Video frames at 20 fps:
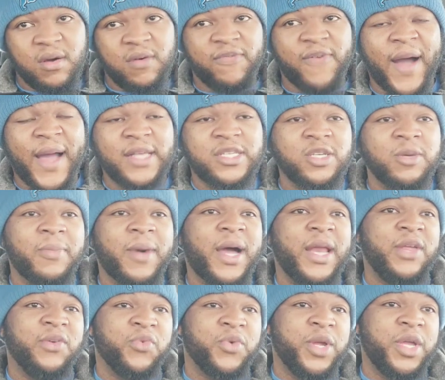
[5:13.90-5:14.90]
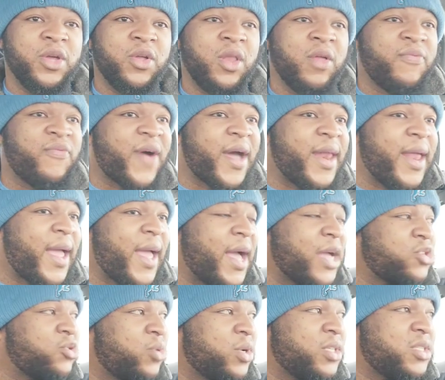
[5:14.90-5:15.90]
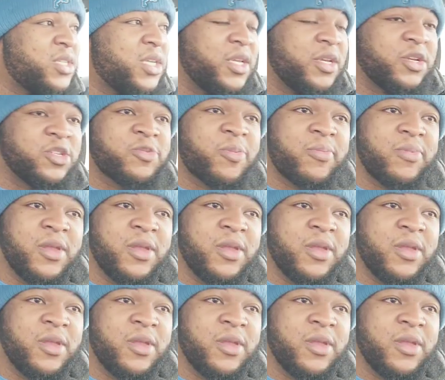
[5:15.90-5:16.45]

fight somebody real and fight an actual contender.